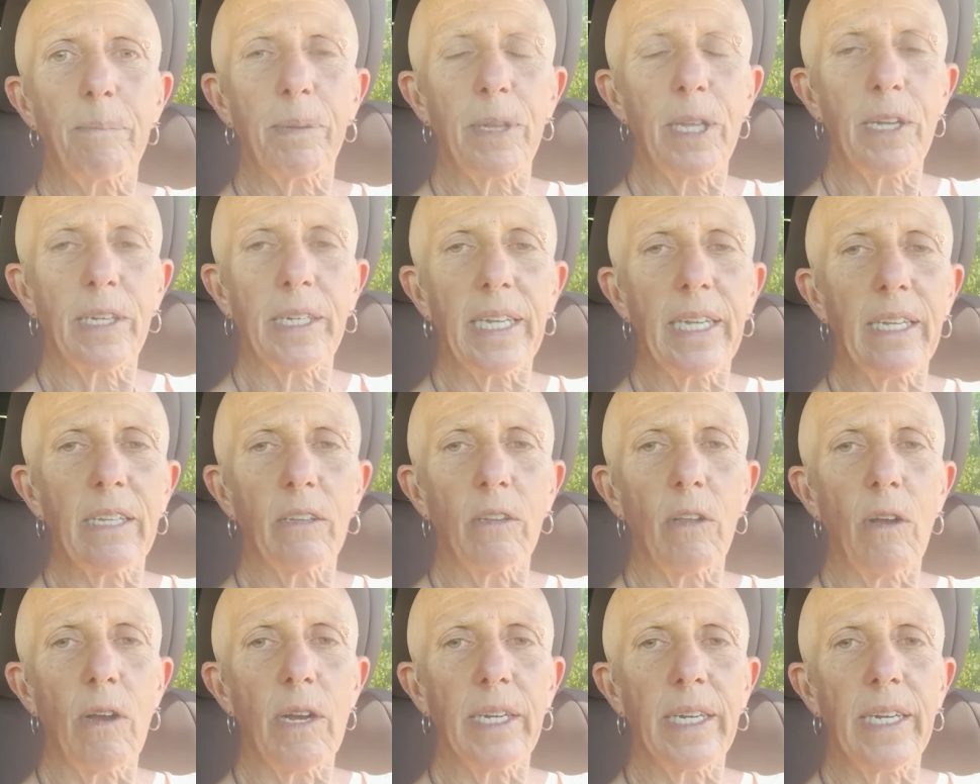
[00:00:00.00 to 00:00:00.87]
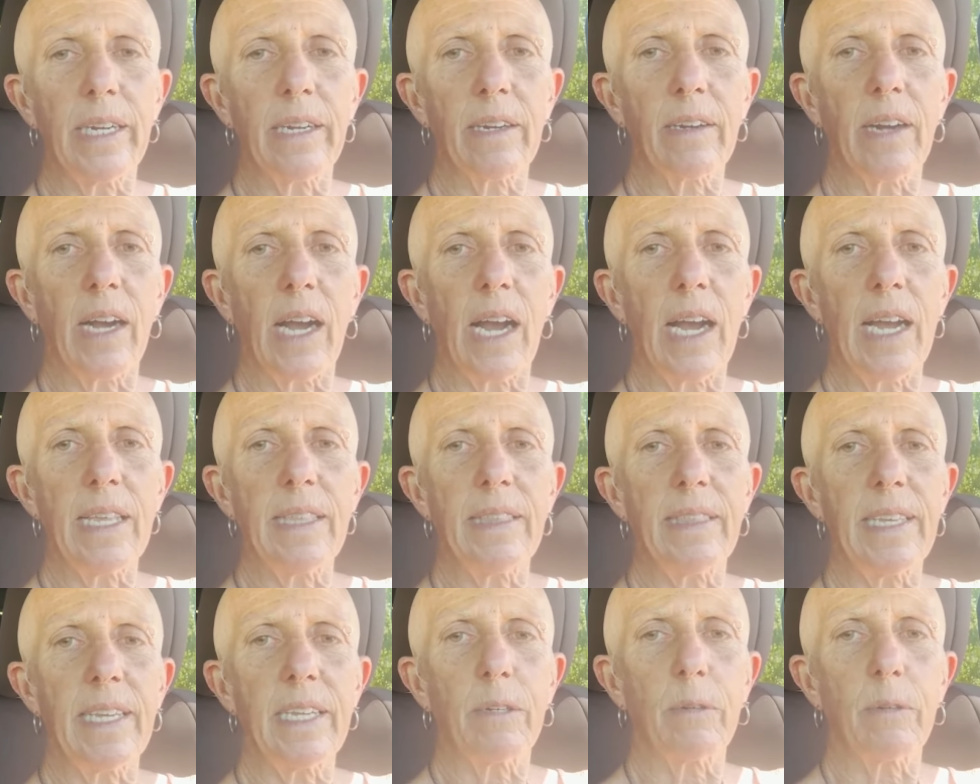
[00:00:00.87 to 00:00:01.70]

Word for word: plugging along here. I think